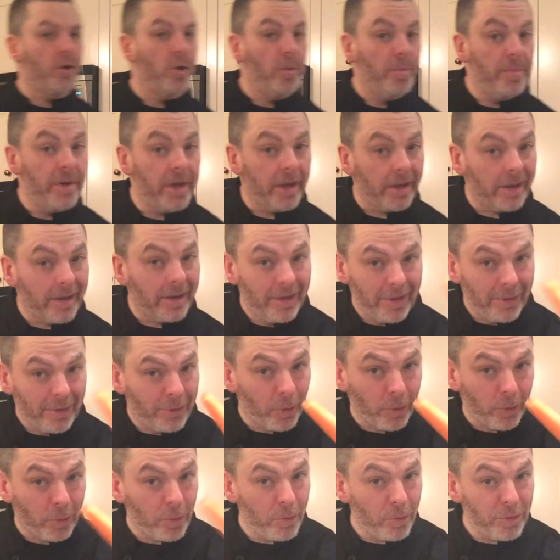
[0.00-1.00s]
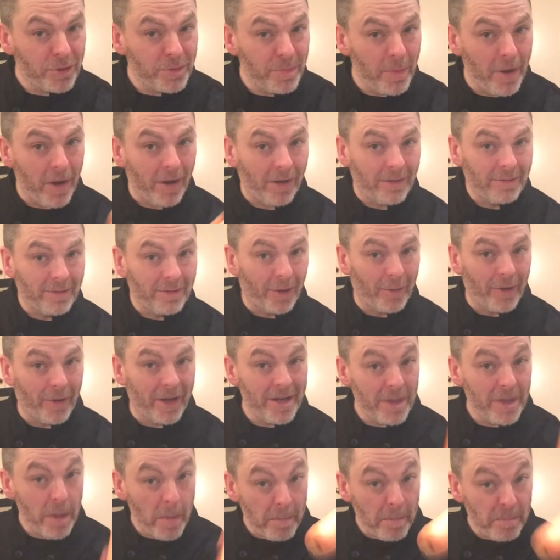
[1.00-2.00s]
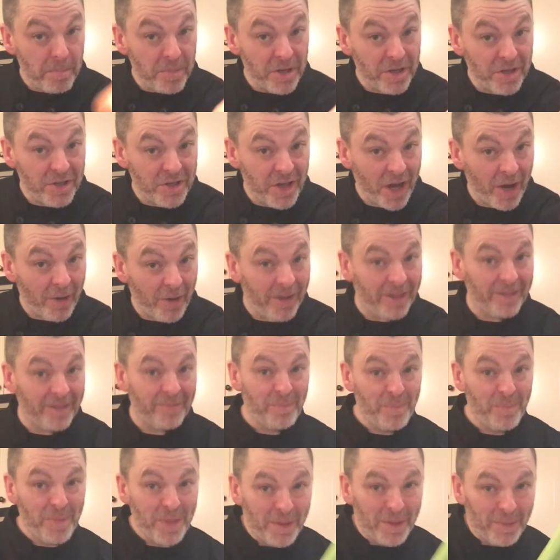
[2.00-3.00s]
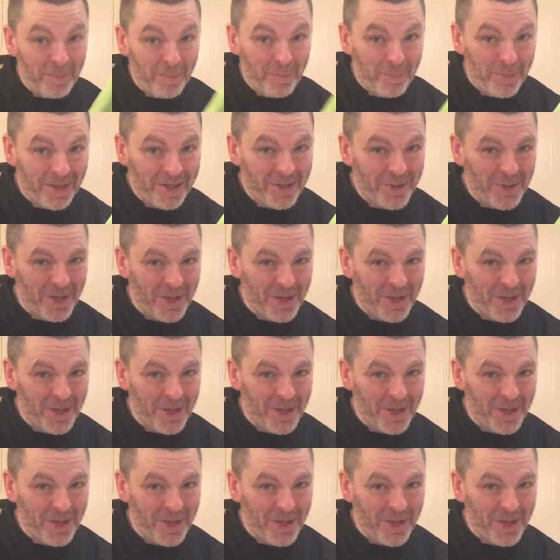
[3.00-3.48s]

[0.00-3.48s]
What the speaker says: go big. Don't go small, all right? Big carrot, big